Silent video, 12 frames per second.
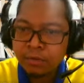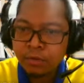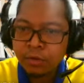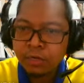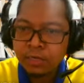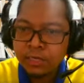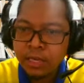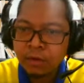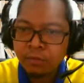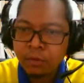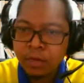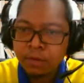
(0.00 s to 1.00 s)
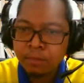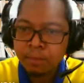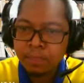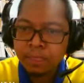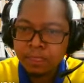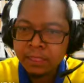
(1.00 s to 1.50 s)
good. Nearer
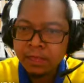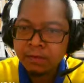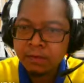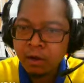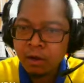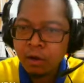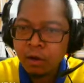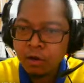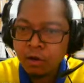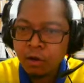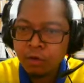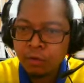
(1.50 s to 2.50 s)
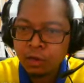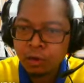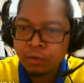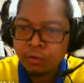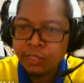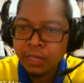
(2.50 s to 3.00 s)
or
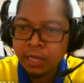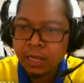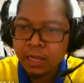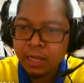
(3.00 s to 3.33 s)
closer.